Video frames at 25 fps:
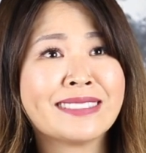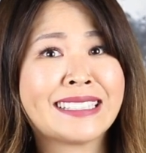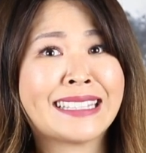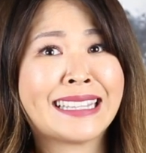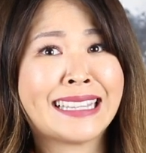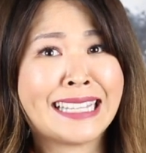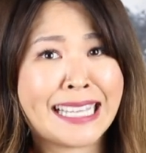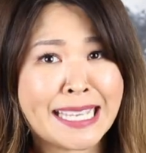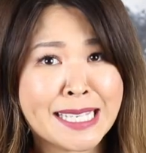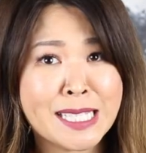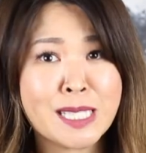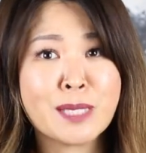
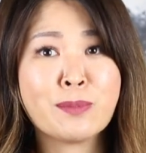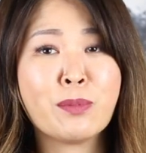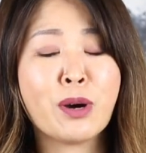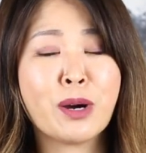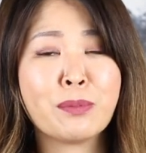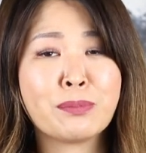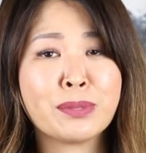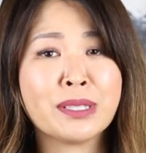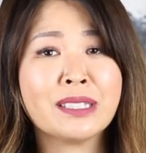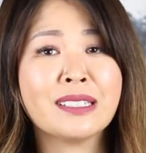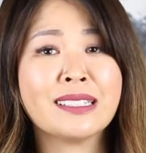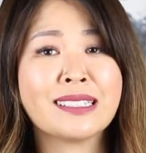least
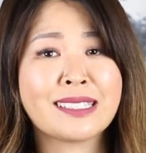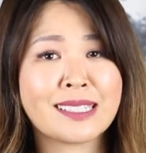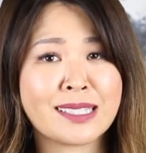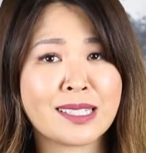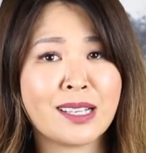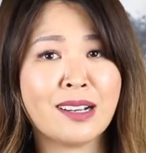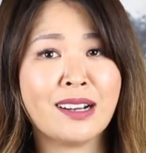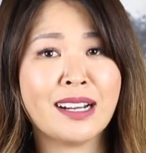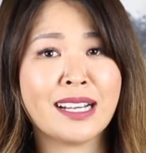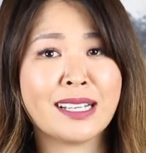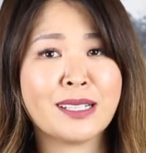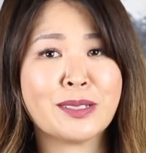popular
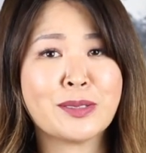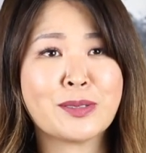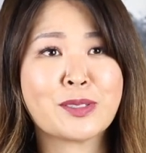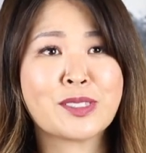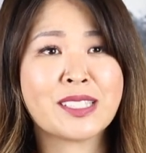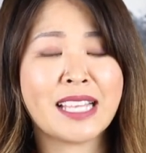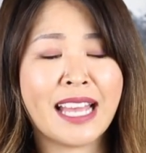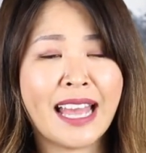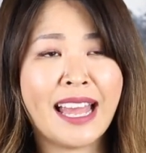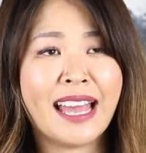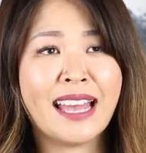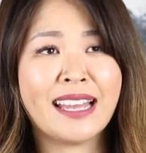
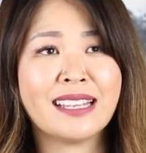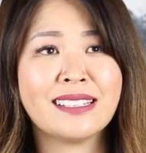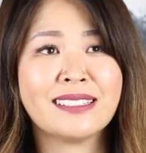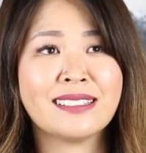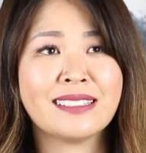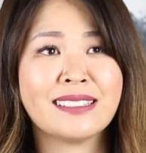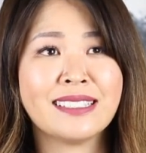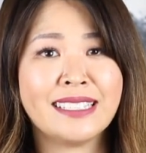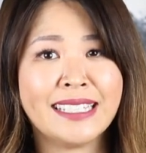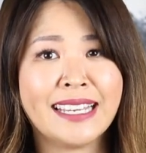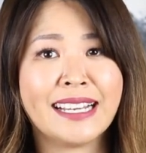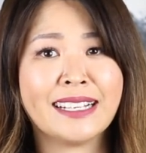styles.
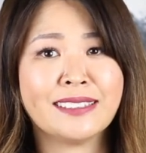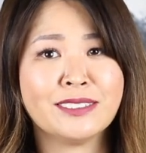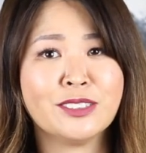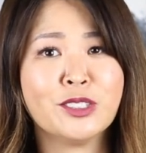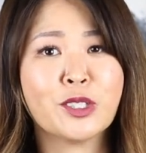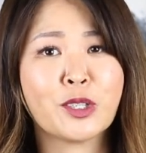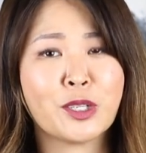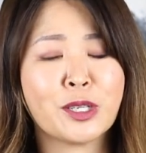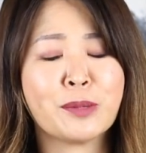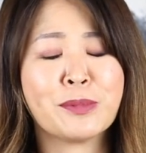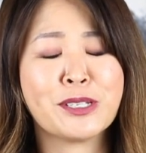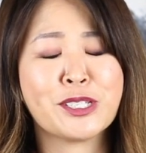And yeah,
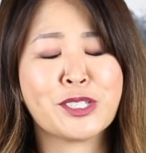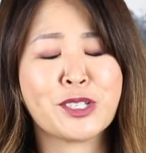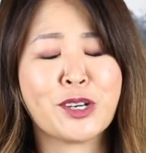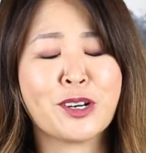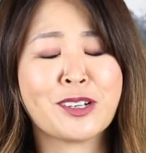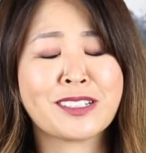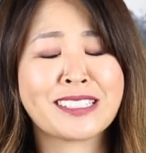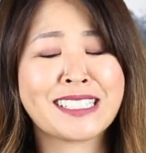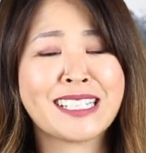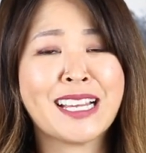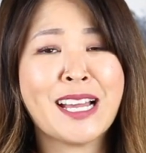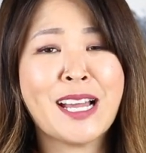you're going to be
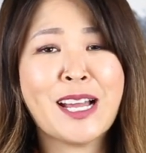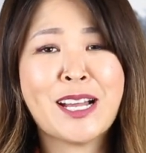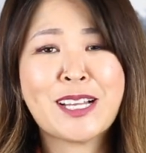shocked.